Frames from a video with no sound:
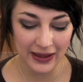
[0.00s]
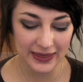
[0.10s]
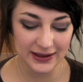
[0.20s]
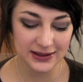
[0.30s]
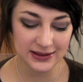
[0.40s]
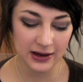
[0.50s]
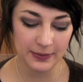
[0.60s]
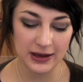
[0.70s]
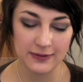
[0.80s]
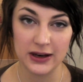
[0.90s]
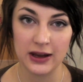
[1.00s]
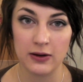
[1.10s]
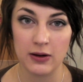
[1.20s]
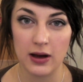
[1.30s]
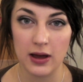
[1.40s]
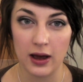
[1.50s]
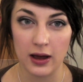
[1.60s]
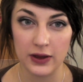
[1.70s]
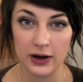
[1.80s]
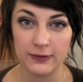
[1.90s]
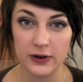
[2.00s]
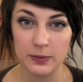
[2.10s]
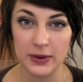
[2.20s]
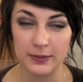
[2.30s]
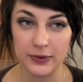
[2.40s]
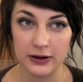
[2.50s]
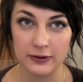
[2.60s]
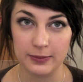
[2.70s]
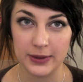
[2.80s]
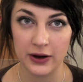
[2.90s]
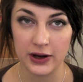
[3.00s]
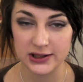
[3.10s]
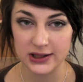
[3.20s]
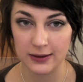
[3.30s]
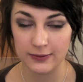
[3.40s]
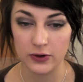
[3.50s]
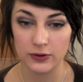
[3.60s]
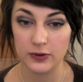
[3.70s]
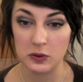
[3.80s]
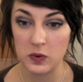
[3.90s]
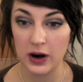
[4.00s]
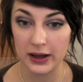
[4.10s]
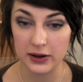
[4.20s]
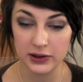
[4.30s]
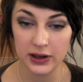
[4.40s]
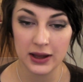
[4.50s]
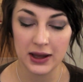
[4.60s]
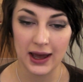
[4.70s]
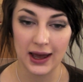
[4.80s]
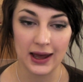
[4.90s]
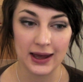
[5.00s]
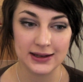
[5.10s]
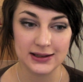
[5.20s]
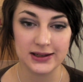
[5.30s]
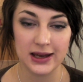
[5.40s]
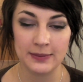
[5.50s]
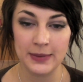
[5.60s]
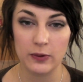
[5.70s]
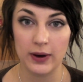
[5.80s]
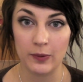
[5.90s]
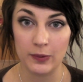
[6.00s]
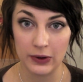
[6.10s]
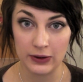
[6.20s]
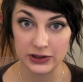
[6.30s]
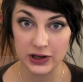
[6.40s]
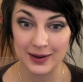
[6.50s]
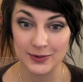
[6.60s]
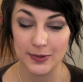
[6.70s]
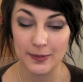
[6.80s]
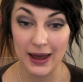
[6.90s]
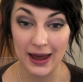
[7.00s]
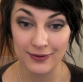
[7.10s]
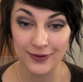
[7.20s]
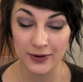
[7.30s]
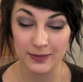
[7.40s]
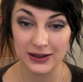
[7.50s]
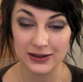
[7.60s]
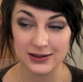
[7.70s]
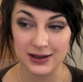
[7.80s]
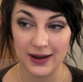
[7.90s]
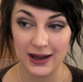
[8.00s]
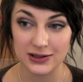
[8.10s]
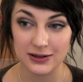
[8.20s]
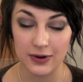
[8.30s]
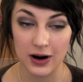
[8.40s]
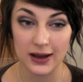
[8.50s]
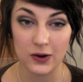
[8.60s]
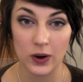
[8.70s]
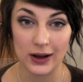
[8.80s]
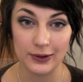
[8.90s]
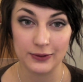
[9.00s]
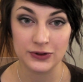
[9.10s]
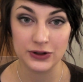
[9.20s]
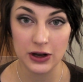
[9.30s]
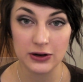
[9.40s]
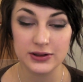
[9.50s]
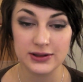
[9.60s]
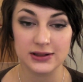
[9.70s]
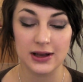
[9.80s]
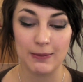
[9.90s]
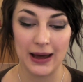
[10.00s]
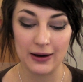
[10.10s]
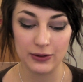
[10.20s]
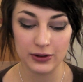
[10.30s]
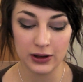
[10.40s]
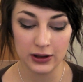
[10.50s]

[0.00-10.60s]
This is going to be a video that a few people have been asking for a while, and it's taken me quite a long time to prepare for because I've had to write quite a lot of notes about